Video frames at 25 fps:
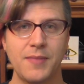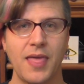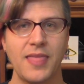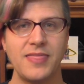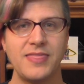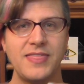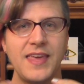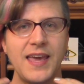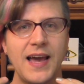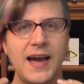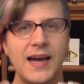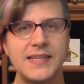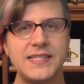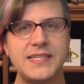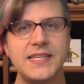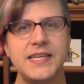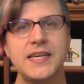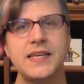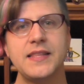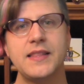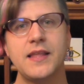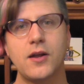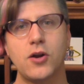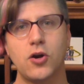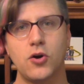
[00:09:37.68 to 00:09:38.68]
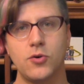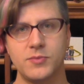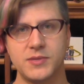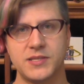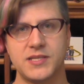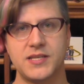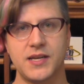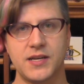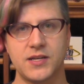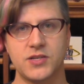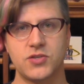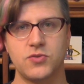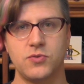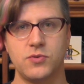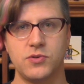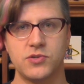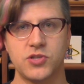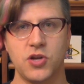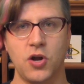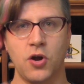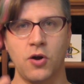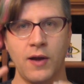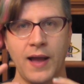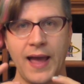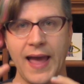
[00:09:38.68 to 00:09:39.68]
The idea that
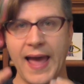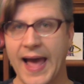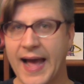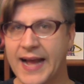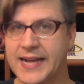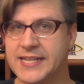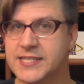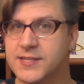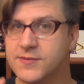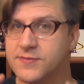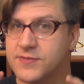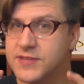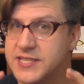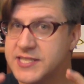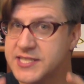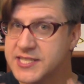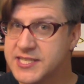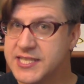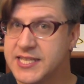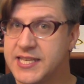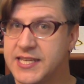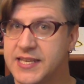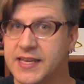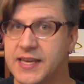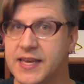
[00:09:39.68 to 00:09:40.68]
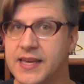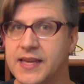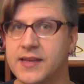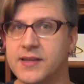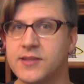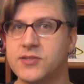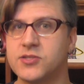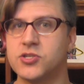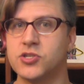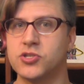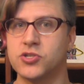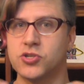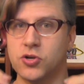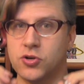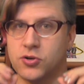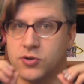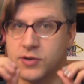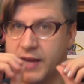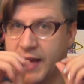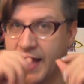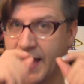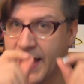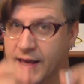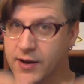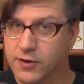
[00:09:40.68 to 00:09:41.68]
homosexuals are actively seeking to
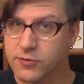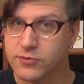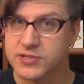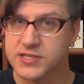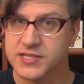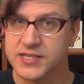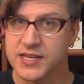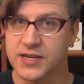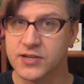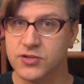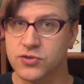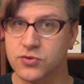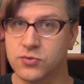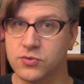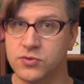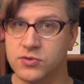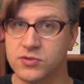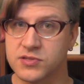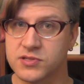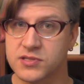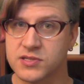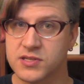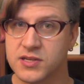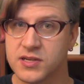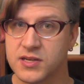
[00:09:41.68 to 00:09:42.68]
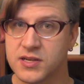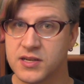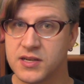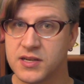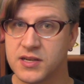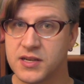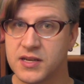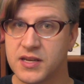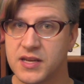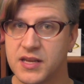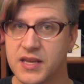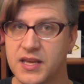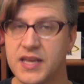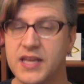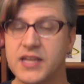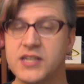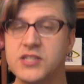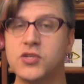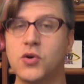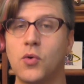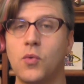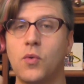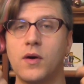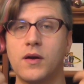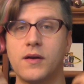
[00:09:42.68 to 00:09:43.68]
turn heterosexuals
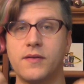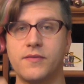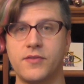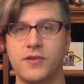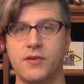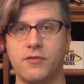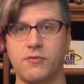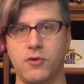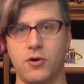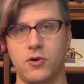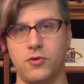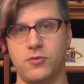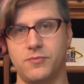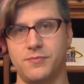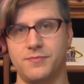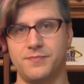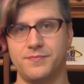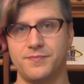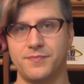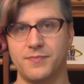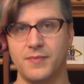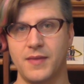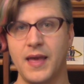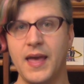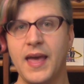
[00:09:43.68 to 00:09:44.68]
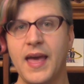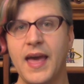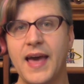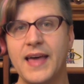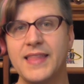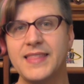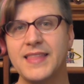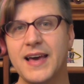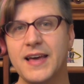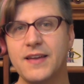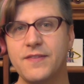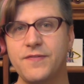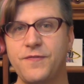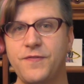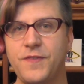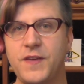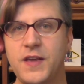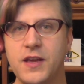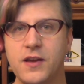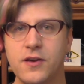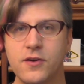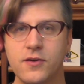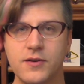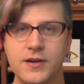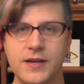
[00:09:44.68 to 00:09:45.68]
into one of their own. And that
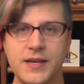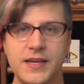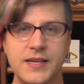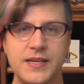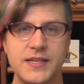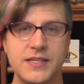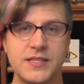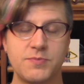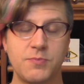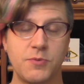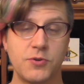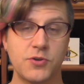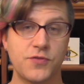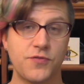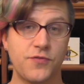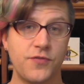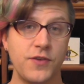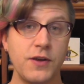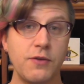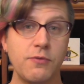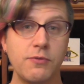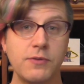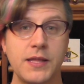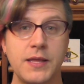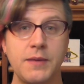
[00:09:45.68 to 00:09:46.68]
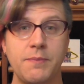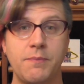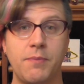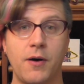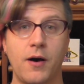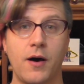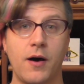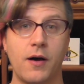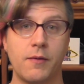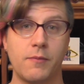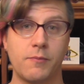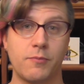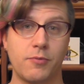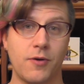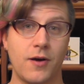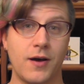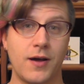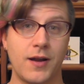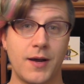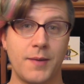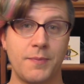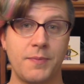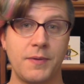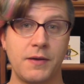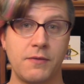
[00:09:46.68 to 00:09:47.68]
fear is most frequently bought,
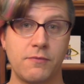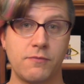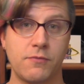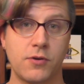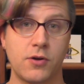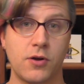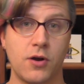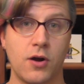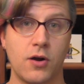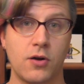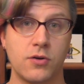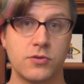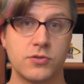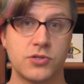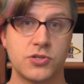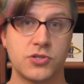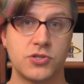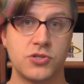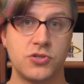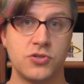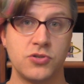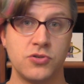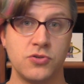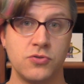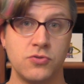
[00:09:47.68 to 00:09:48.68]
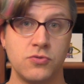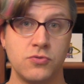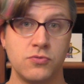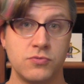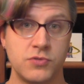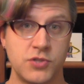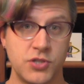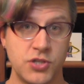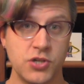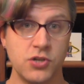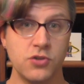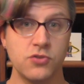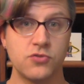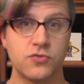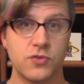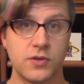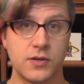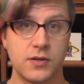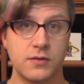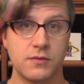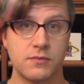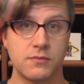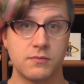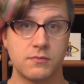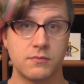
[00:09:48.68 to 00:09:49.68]
brought up in regards to
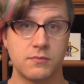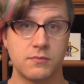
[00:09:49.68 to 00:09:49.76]
children.